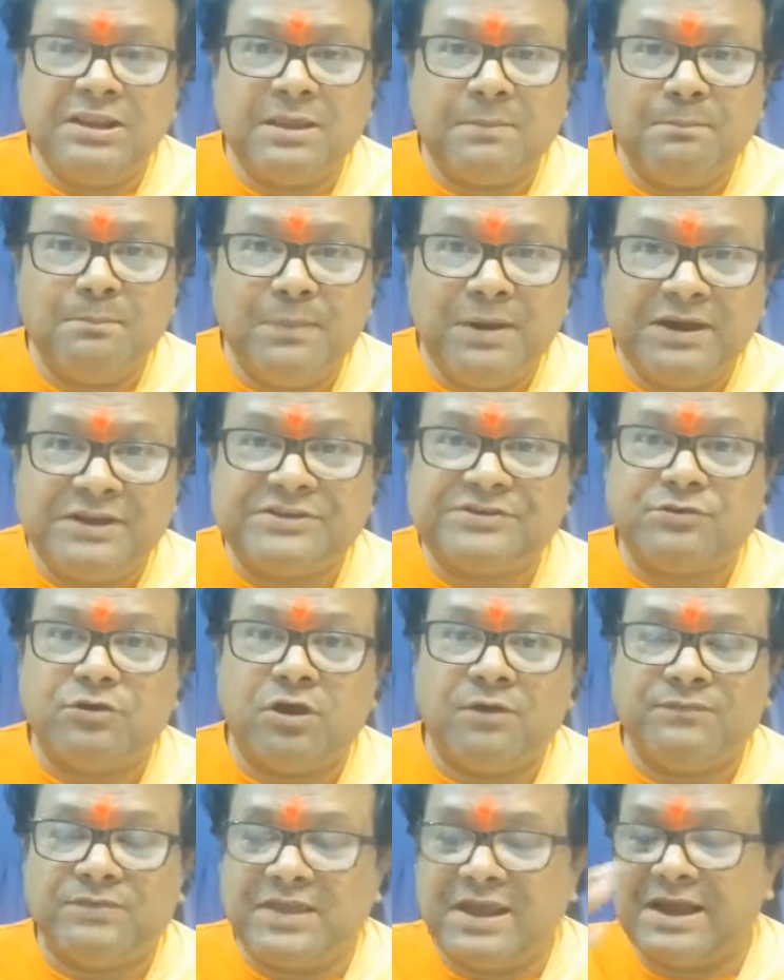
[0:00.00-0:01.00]
midst
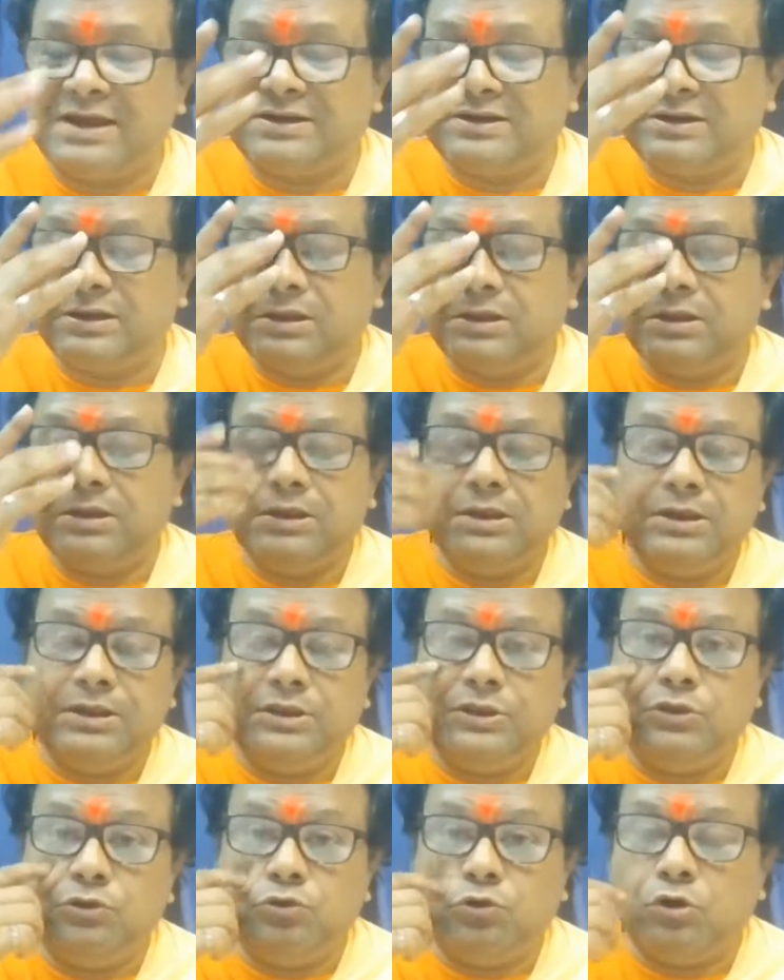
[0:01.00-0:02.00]
of that,
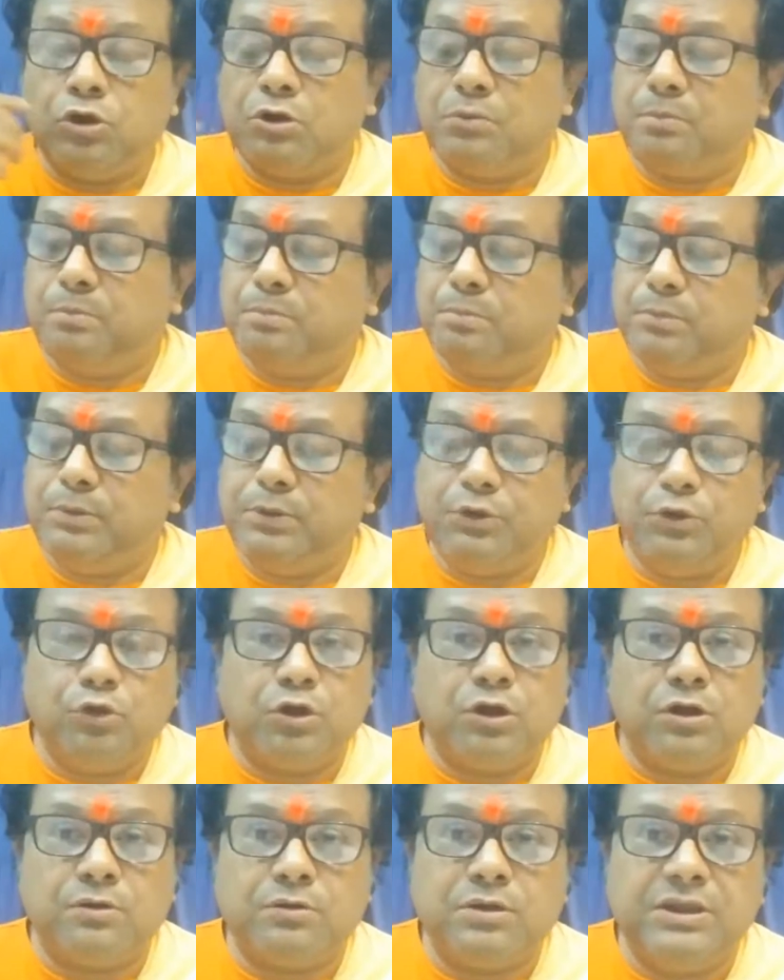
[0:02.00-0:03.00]
your
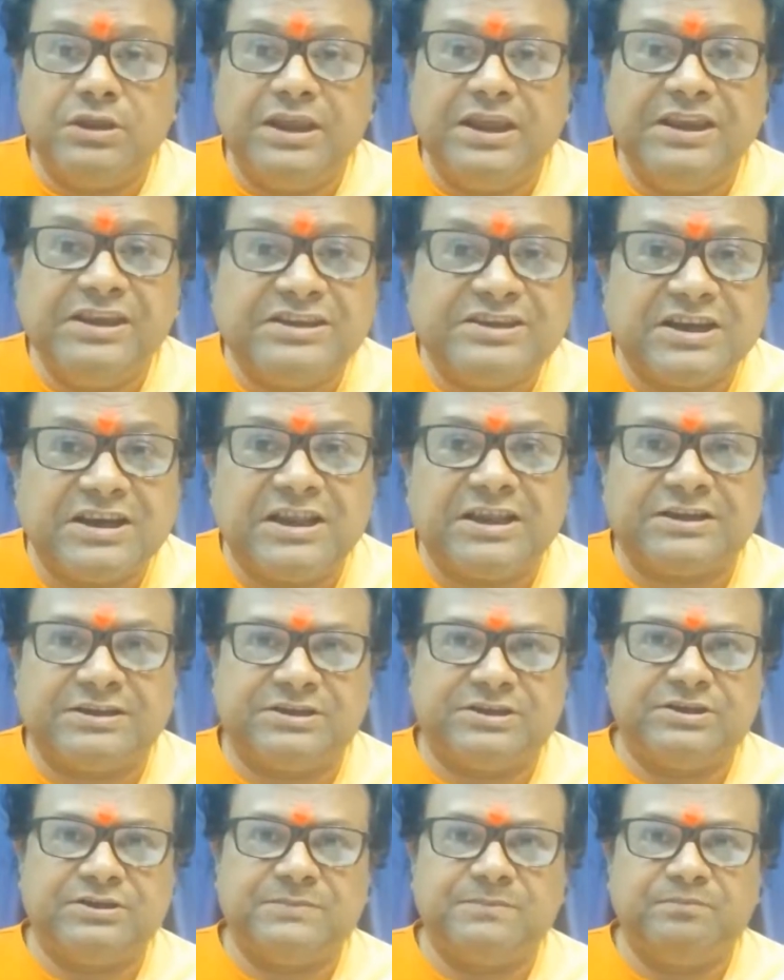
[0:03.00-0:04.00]
intellect
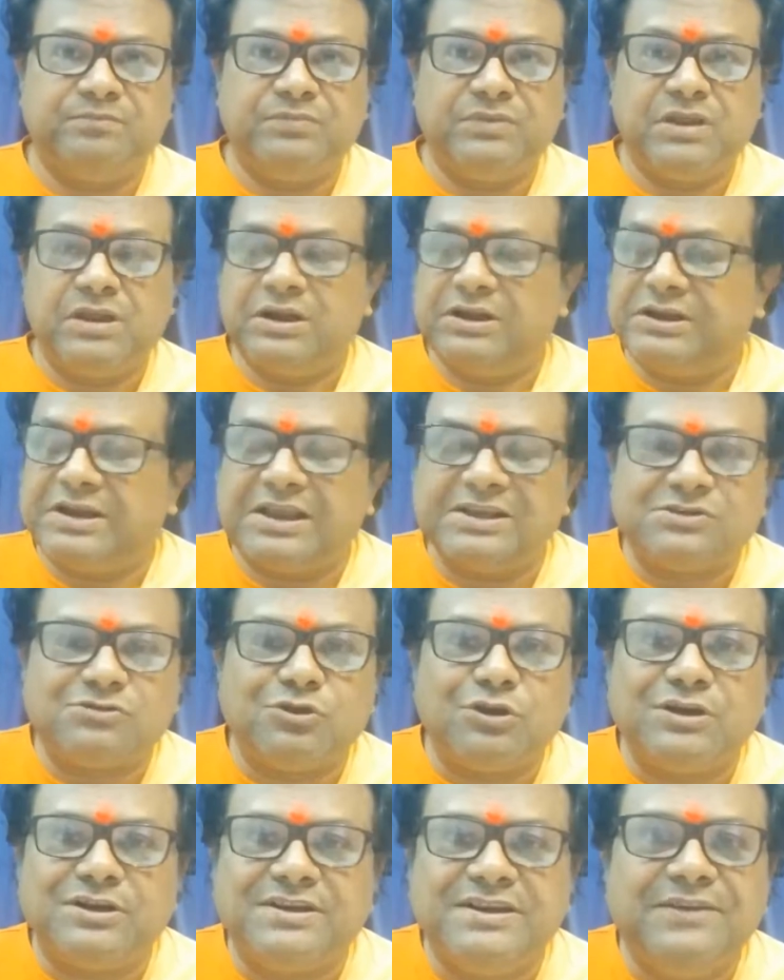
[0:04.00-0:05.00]
does
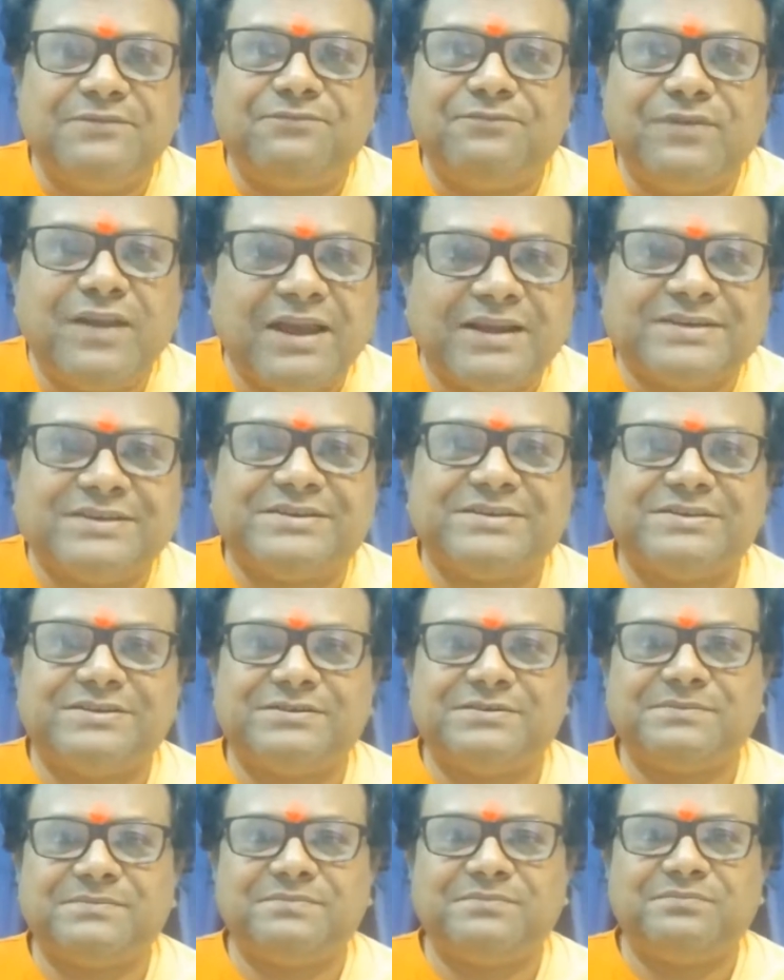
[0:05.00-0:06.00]
not deflect.
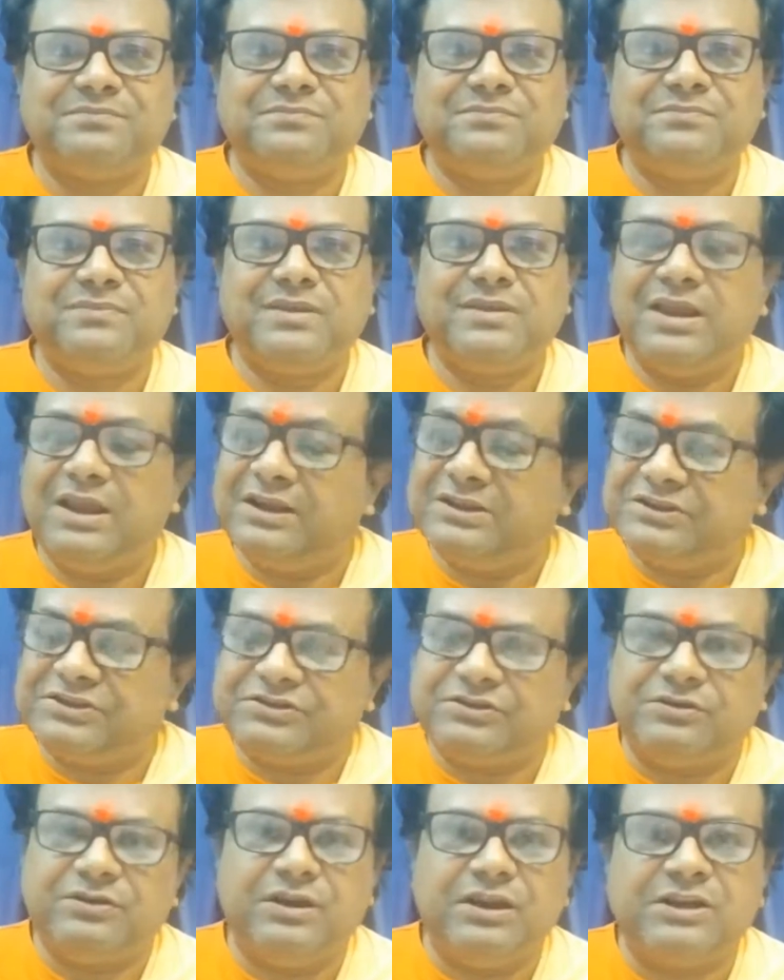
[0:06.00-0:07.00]
It
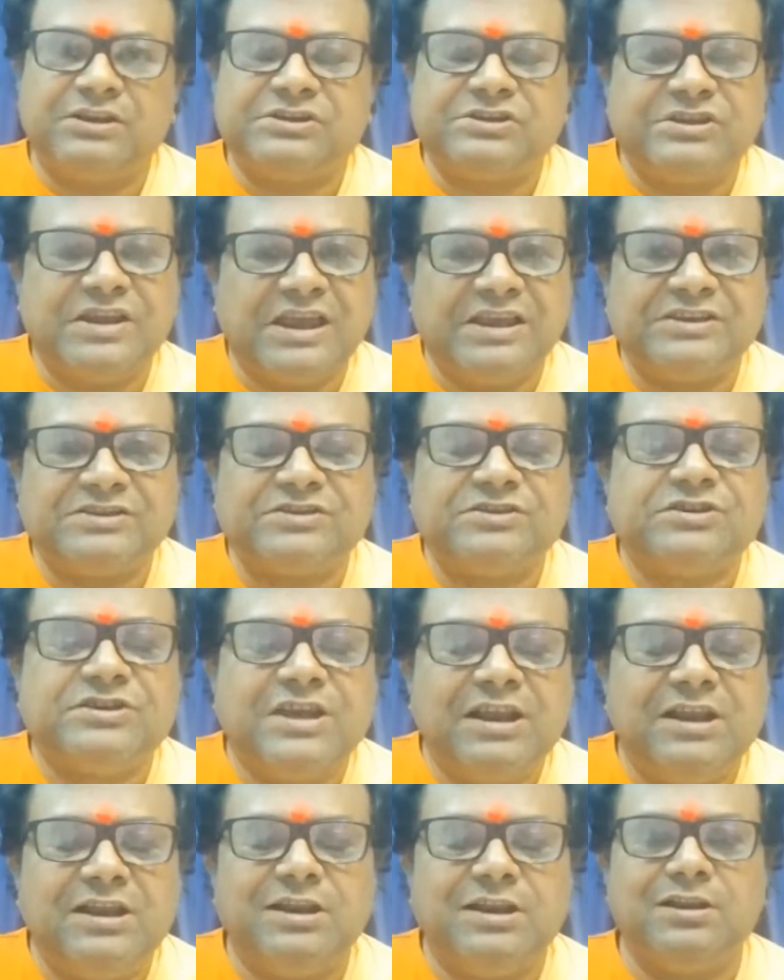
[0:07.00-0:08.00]
stays
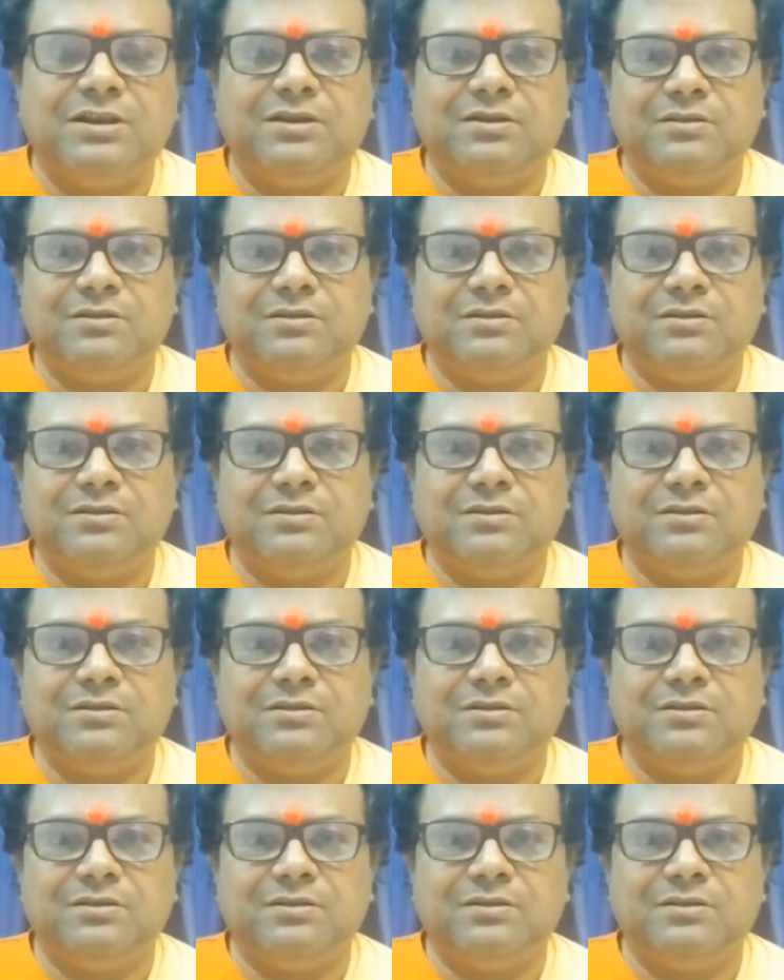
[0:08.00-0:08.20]
still.